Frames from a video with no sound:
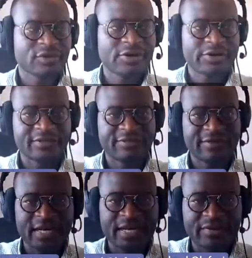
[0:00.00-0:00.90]
all the
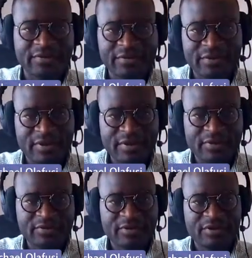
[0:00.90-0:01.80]
values,
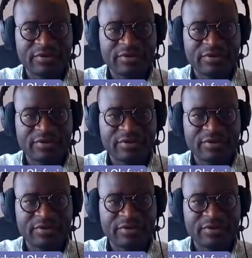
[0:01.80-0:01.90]
go to the